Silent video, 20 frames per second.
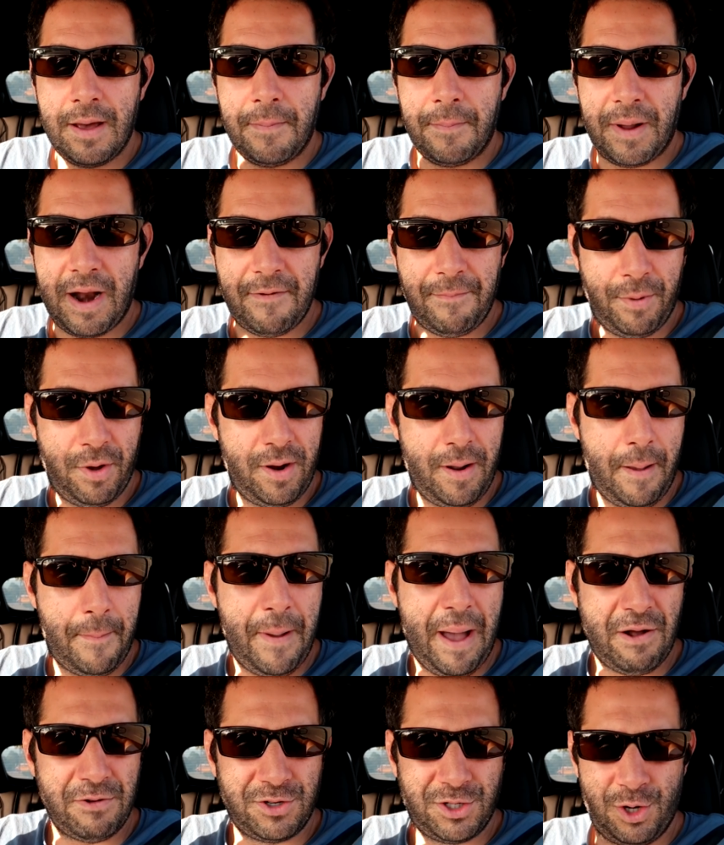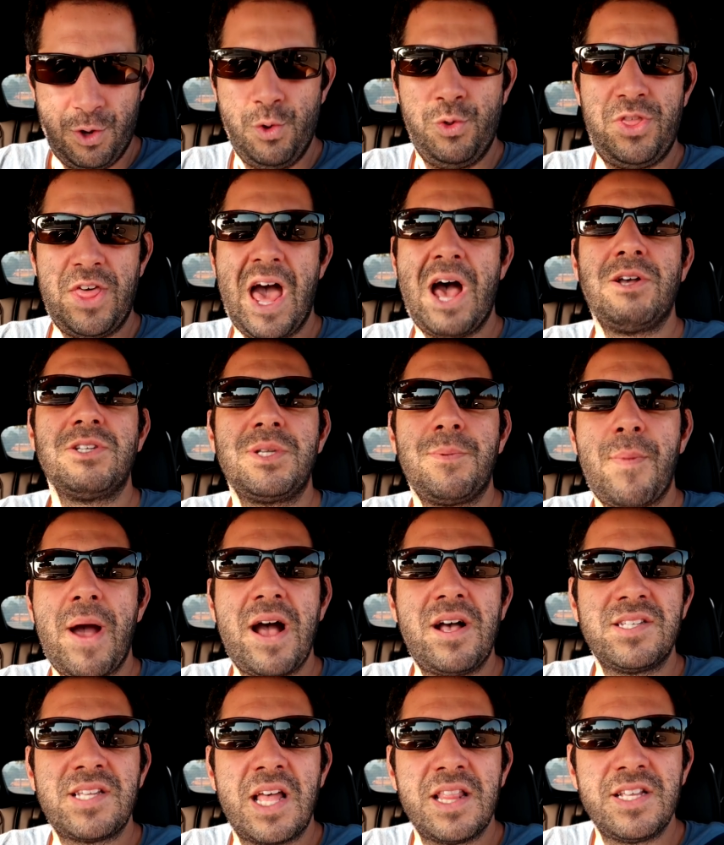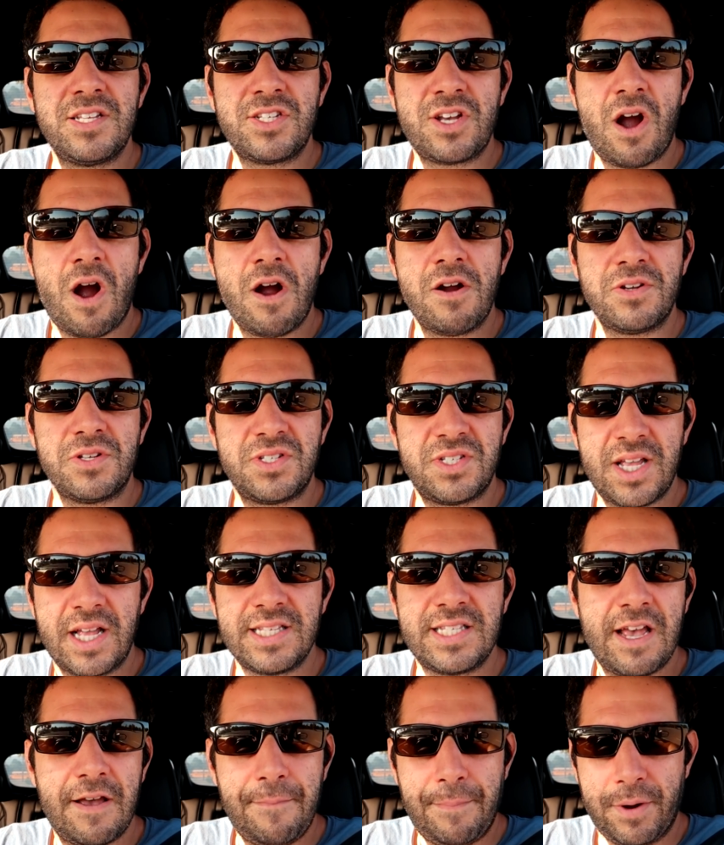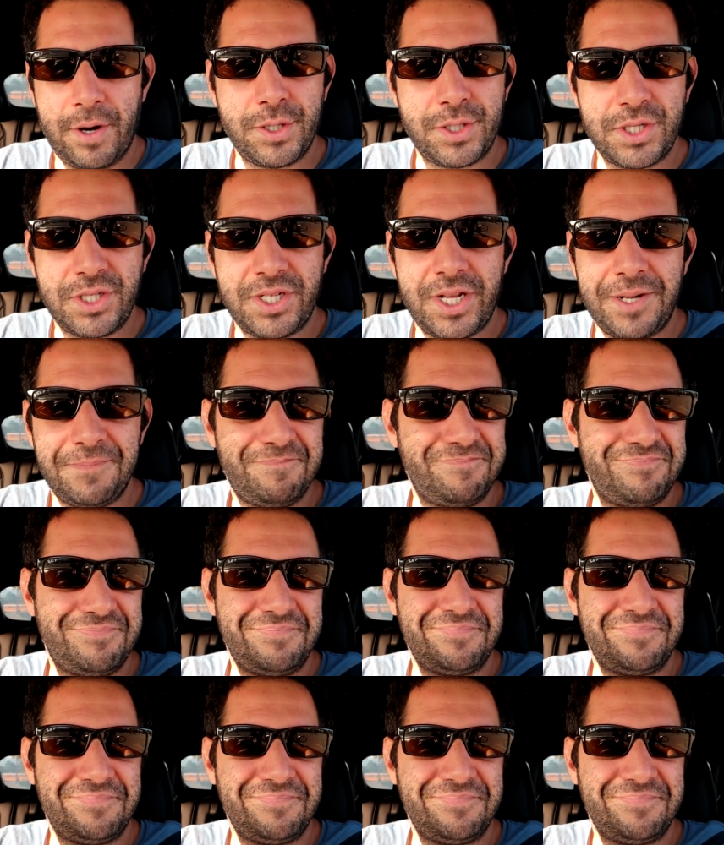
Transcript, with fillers: But I put about 2,000 miles on this car since I purchased it.